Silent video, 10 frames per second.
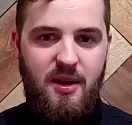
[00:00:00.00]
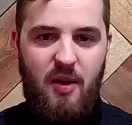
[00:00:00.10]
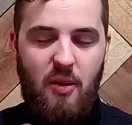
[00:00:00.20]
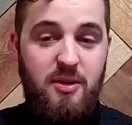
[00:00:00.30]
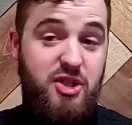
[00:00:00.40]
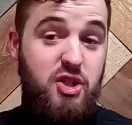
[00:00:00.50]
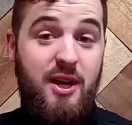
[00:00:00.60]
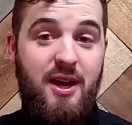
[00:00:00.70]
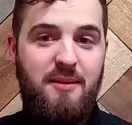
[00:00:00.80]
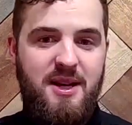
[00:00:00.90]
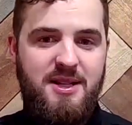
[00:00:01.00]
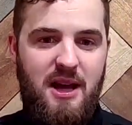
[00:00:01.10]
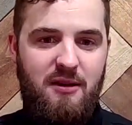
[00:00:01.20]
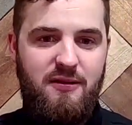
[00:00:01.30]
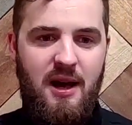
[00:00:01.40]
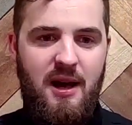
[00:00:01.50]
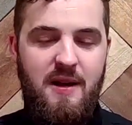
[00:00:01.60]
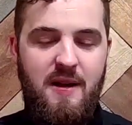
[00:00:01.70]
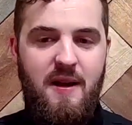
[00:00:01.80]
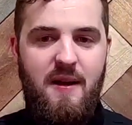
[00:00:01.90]
almost tricking myself.
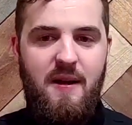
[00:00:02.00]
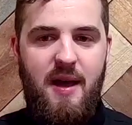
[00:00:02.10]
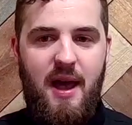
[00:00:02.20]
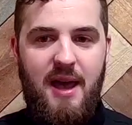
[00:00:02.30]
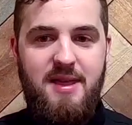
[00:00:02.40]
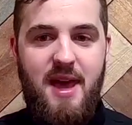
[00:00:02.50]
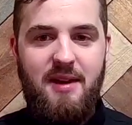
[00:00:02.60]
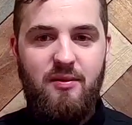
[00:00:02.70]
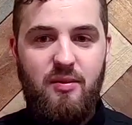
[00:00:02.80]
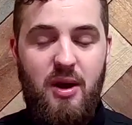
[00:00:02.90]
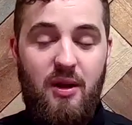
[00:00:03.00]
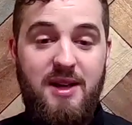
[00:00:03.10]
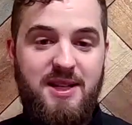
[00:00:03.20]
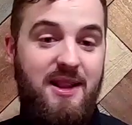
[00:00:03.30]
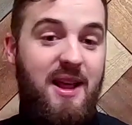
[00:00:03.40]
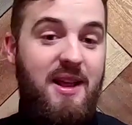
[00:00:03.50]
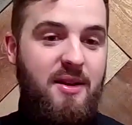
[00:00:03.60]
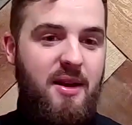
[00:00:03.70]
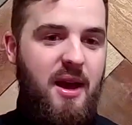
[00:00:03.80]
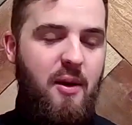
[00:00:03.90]
And then realizing that
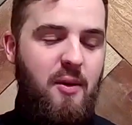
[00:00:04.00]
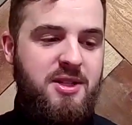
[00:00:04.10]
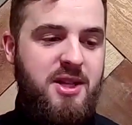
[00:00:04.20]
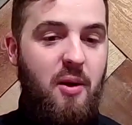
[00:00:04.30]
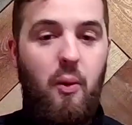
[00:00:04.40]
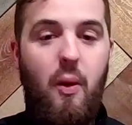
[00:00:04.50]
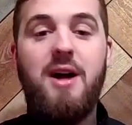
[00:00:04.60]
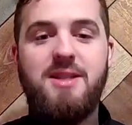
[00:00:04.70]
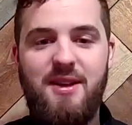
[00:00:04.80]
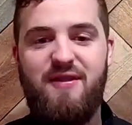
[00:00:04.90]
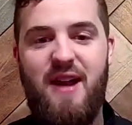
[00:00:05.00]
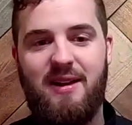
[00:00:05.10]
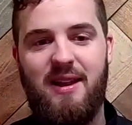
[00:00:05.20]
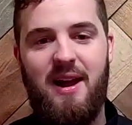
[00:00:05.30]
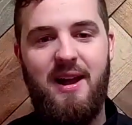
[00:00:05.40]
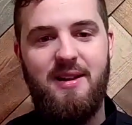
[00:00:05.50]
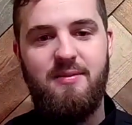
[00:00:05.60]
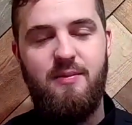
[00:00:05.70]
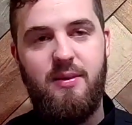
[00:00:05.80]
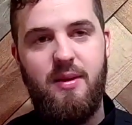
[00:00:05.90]
it was the fact that I had
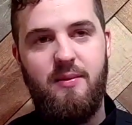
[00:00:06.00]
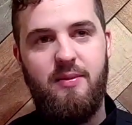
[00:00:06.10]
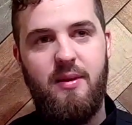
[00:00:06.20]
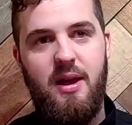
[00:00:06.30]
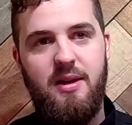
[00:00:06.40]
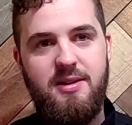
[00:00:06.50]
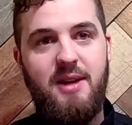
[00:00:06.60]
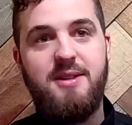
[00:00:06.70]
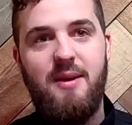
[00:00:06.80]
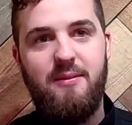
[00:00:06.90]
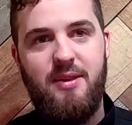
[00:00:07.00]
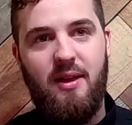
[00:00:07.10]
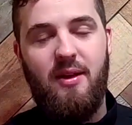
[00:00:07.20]
done something